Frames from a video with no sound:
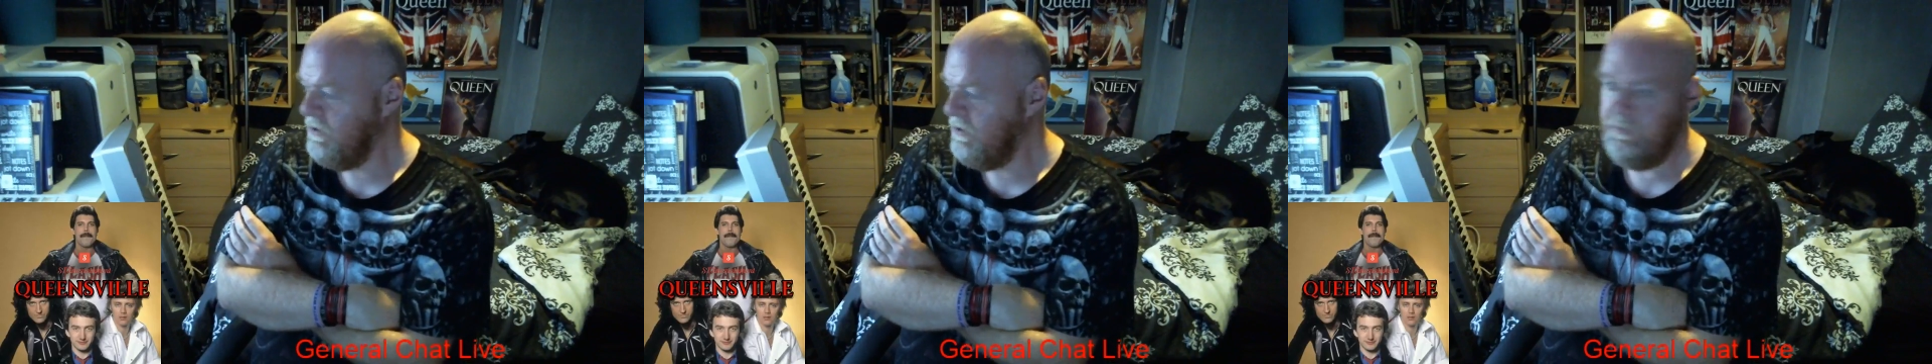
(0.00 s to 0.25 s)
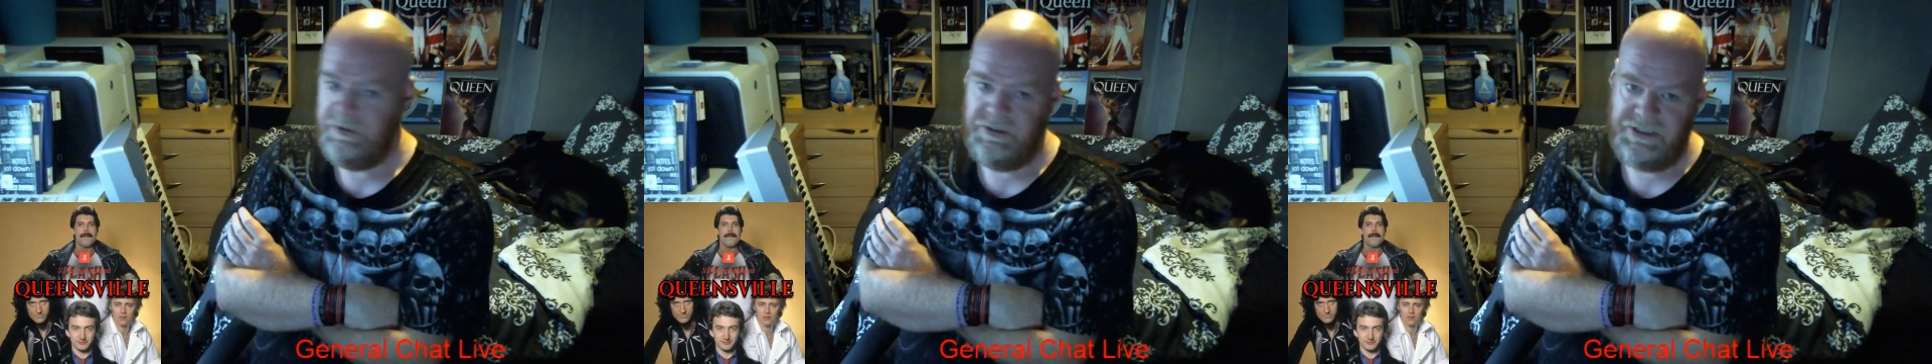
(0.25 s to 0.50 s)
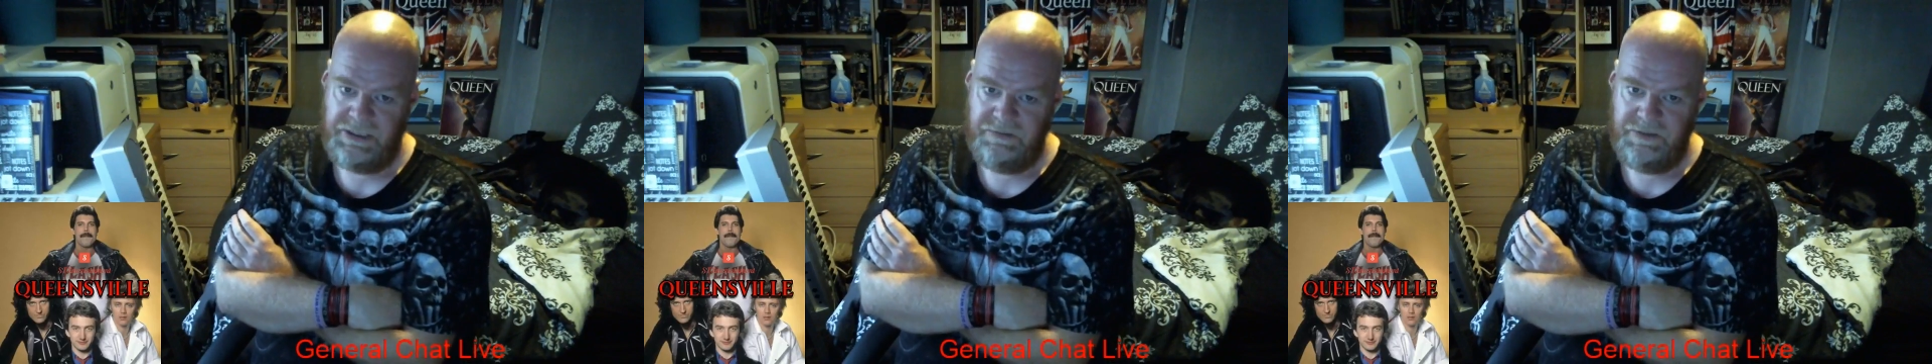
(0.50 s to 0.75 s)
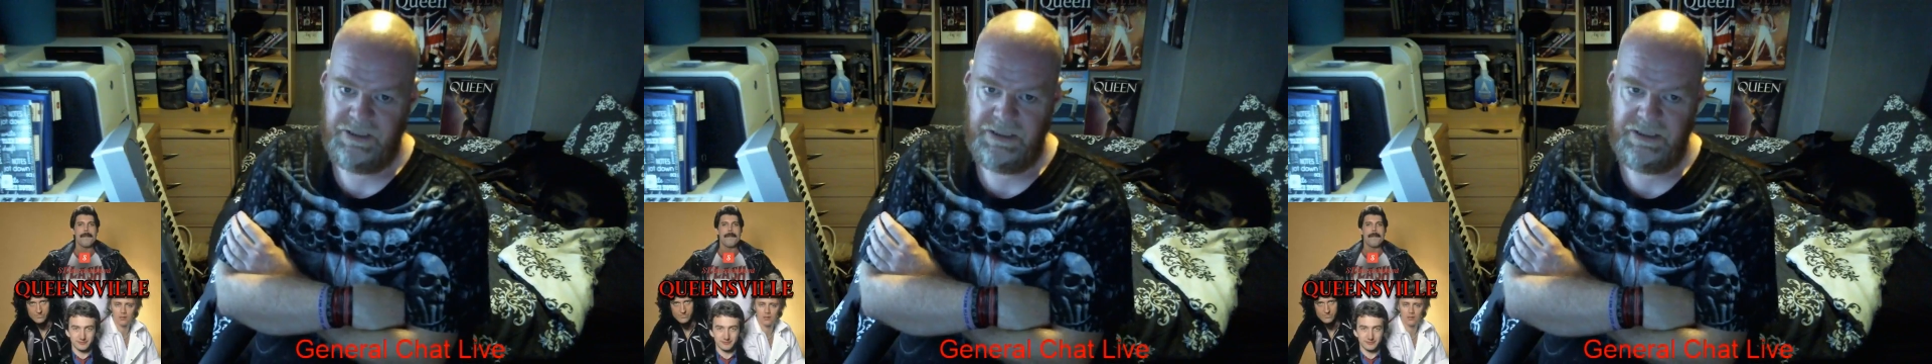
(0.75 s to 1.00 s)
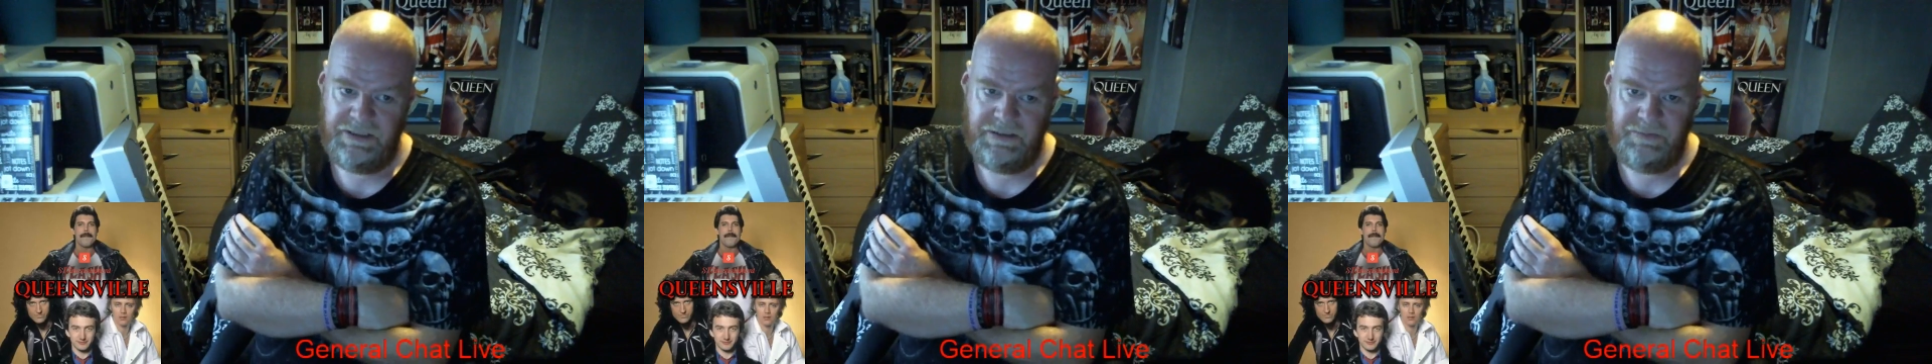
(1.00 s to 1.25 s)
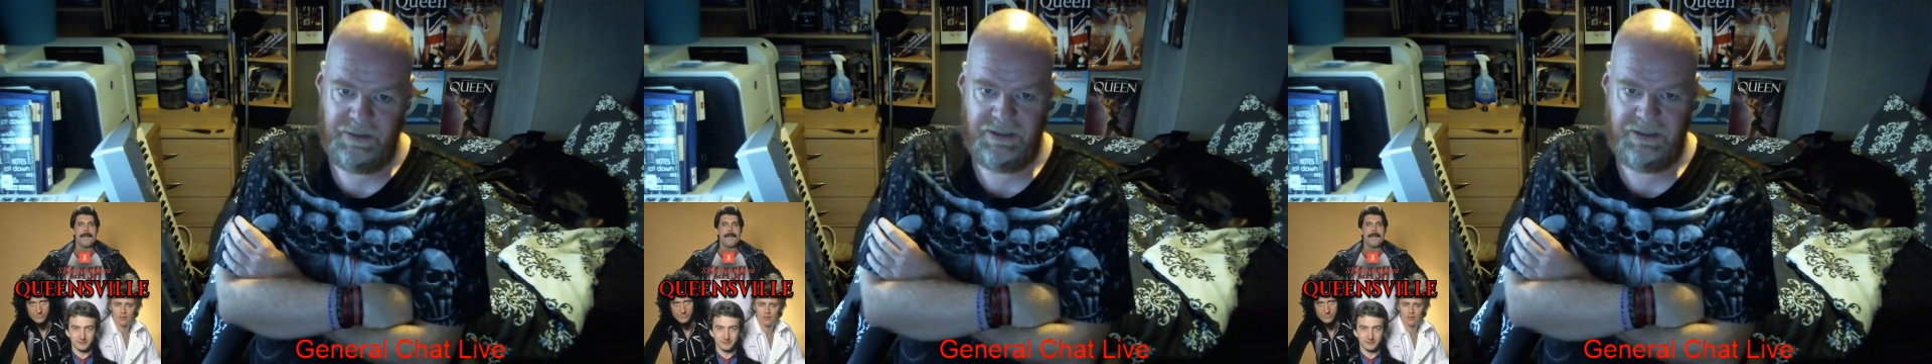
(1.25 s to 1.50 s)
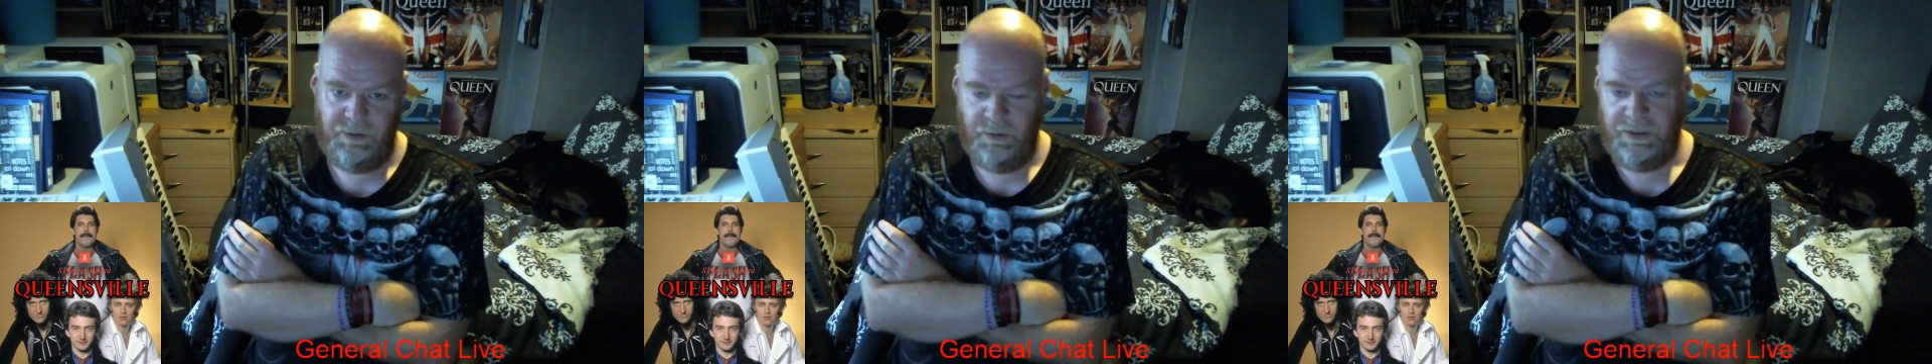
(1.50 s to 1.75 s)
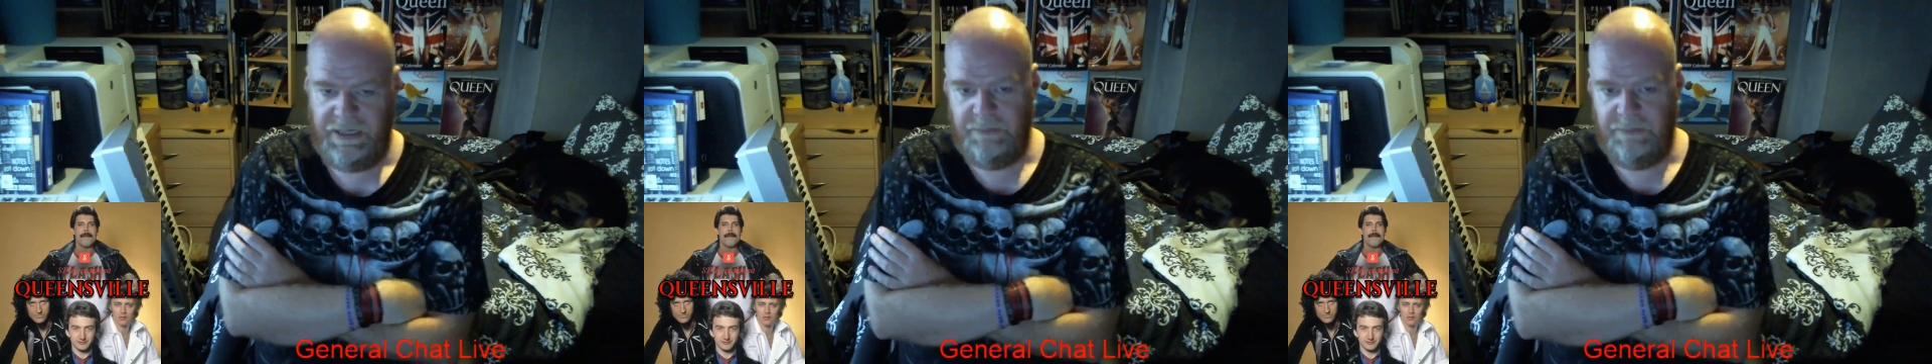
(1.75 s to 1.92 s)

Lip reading: WTV, like your